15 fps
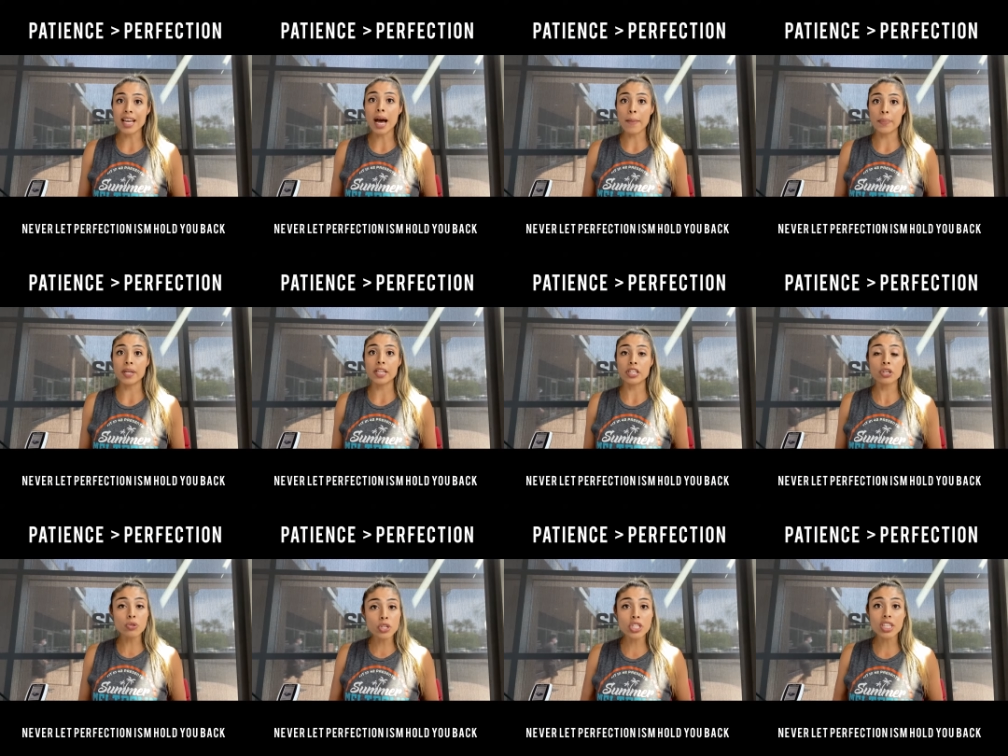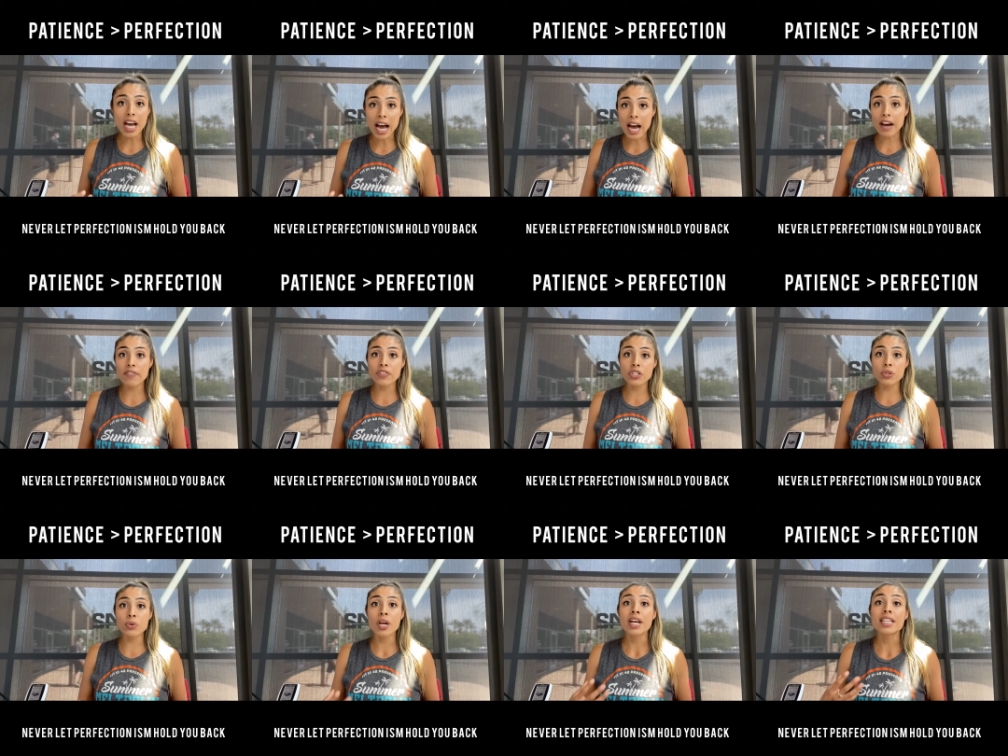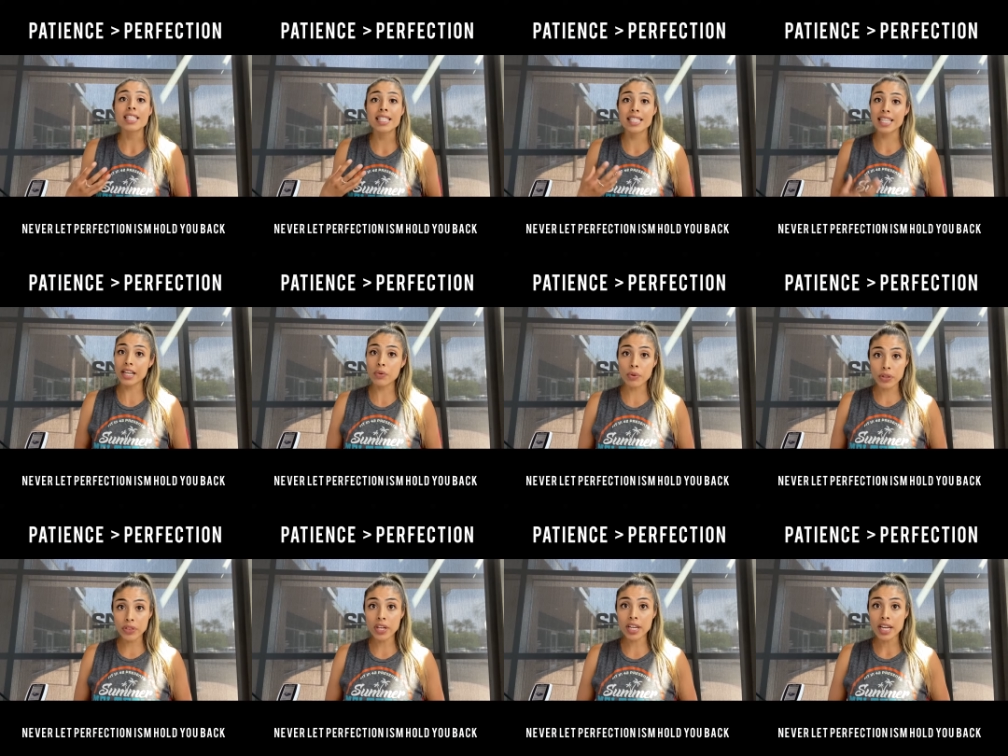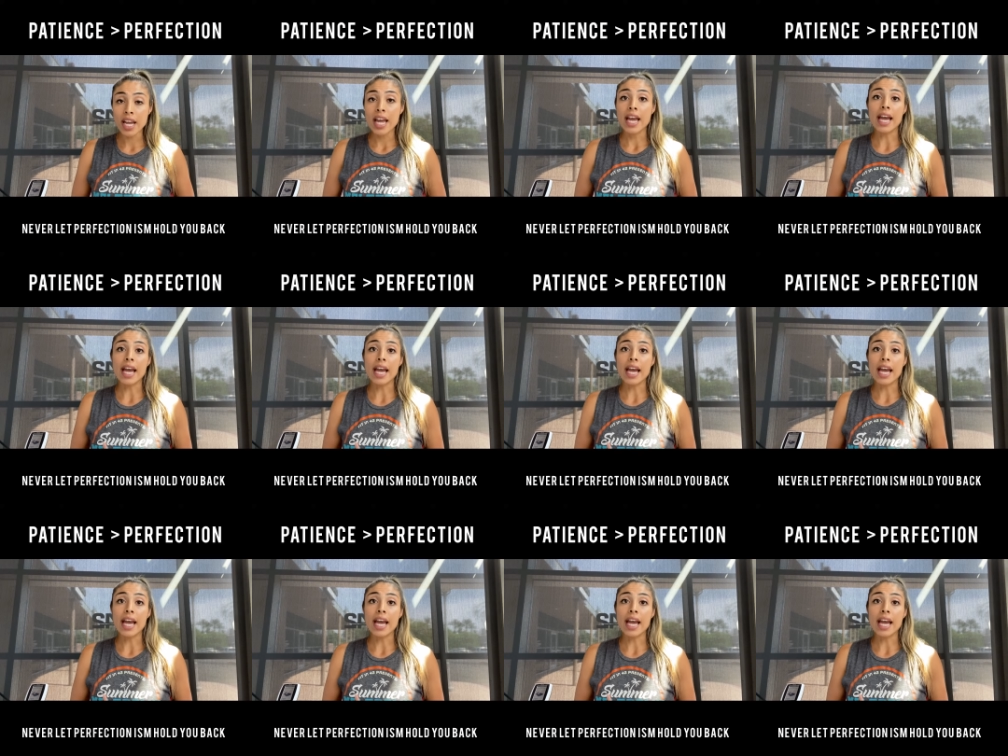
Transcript: happening you just have to stick with it